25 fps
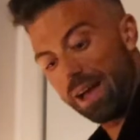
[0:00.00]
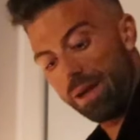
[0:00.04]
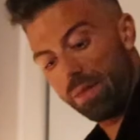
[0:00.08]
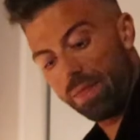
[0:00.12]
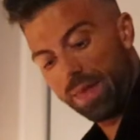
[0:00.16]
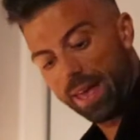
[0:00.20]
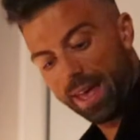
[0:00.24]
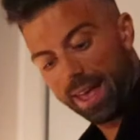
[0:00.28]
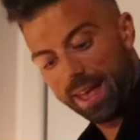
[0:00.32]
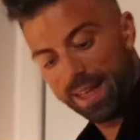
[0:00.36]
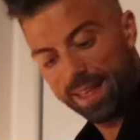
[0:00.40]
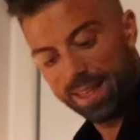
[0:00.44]
out
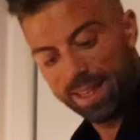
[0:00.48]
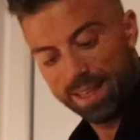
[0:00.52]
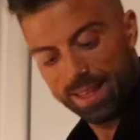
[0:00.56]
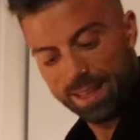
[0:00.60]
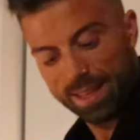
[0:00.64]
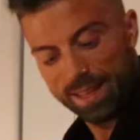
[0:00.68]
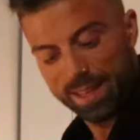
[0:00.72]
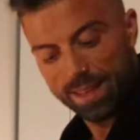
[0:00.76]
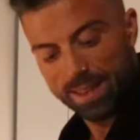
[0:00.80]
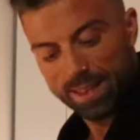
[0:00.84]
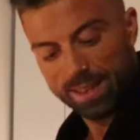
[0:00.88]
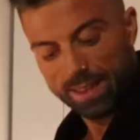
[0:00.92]
there.
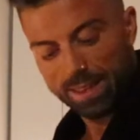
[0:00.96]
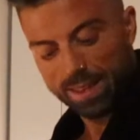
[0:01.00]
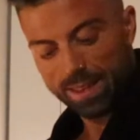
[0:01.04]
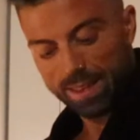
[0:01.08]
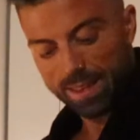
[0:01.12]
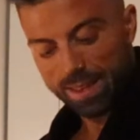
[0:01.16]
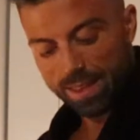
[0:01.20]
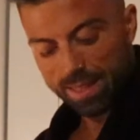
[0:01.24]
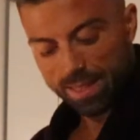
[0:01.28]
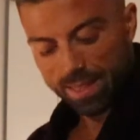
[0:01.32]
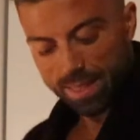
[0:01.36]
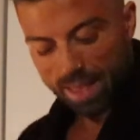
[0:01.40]

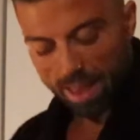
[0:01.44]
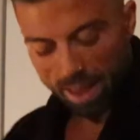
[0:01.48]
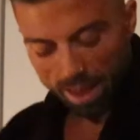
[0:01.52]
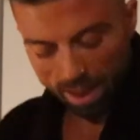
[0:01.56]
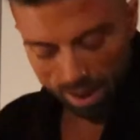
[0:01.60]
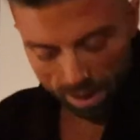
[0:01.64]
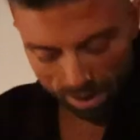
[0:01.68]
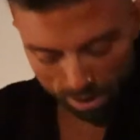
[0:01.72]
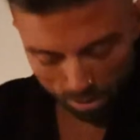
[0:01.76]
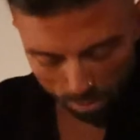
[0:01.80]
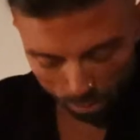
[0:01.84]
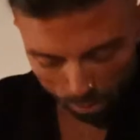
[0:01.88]

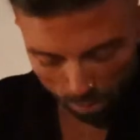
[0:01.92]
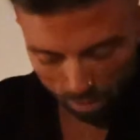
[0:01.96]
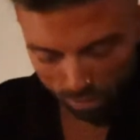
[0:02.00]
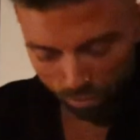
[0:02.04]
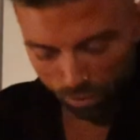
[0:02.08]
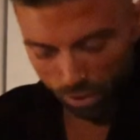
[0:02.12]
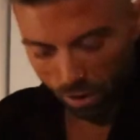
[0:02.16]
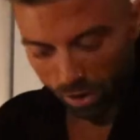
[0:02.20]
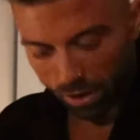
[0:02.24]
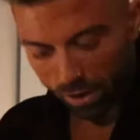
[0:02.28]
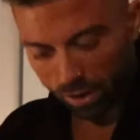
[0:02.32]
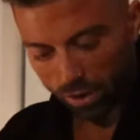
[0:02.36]
Then
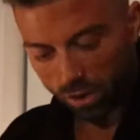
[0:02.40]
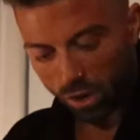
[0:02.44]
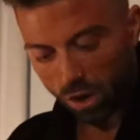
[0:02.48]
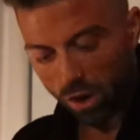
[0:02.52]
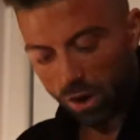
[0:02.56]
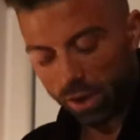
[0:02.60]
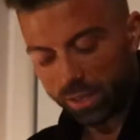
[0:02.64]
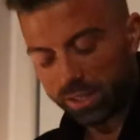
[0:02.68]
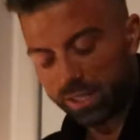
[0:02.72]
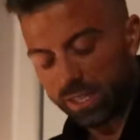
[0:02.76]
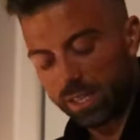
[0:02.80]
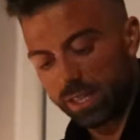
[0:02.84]
we've gone and
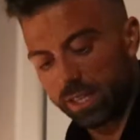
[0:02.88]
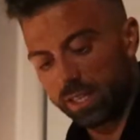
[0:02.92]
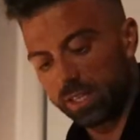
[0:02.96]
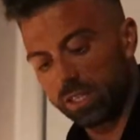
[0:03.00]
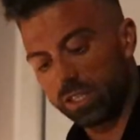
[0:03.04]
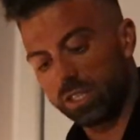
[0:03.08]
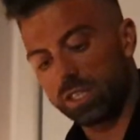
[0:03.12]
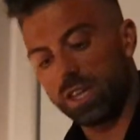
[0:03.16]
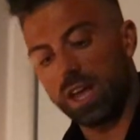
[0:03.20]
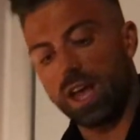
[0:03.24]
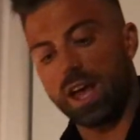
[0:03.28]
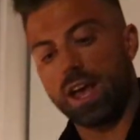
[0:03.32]
got
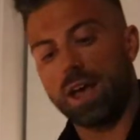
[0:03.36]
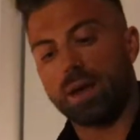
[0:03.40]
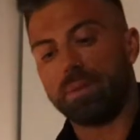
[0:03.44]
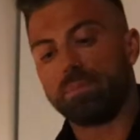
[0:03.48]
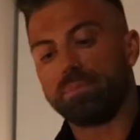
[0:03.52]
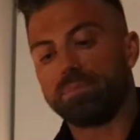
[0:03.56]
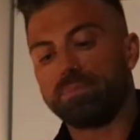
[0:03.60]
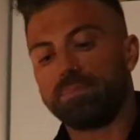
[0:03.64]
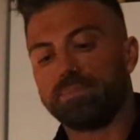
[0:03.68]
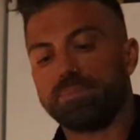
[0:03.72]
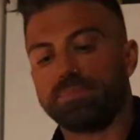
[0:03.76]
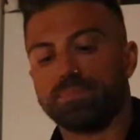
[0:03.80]

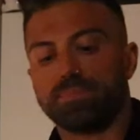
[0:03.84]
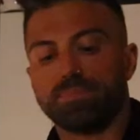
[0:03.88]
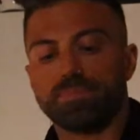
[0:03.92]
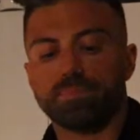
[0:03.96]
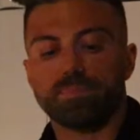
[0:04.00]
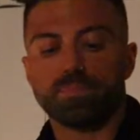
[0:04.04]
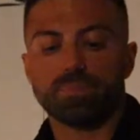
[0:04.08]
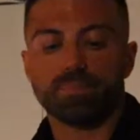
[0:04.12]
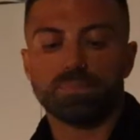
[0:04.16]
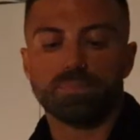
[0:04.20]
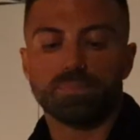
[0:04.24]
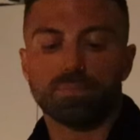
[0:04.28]
some
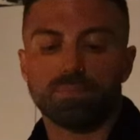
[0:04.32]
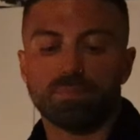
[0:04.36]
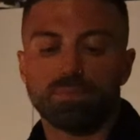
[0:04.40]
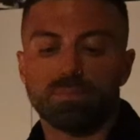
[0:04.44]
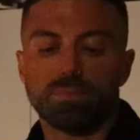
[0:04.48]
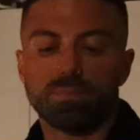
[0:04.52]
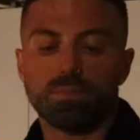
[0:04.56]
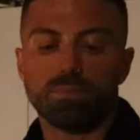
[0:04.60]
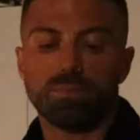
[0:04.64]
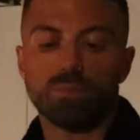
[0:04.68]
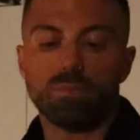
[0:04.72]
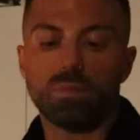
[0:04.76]

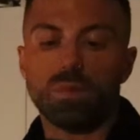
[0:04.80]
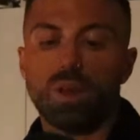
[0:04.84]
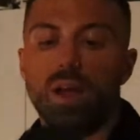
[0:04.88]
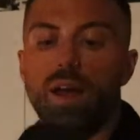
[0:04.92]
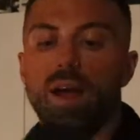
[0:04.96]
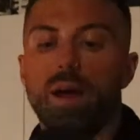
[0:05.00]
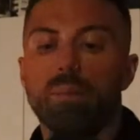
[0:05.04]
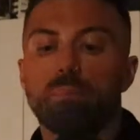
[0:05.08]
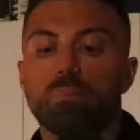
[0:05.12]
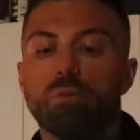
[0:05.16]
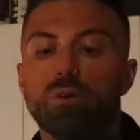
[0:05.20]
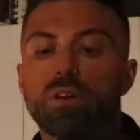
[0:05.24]

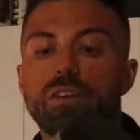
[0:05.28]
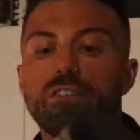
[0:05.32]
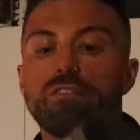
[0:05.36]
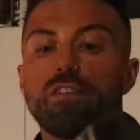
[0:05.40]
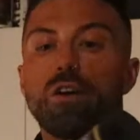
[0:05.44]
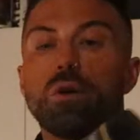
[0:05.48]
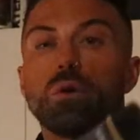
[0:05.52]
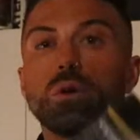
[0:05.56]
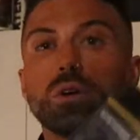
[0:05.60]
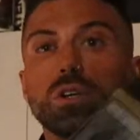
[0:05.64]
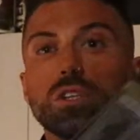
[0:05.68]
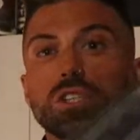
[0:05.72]

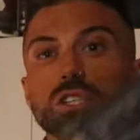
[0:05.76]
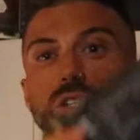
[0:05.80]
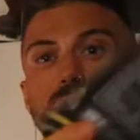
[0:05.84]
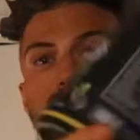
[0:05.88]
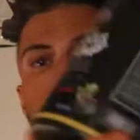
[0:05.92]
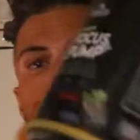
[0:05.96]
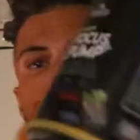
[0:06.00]
pre-focus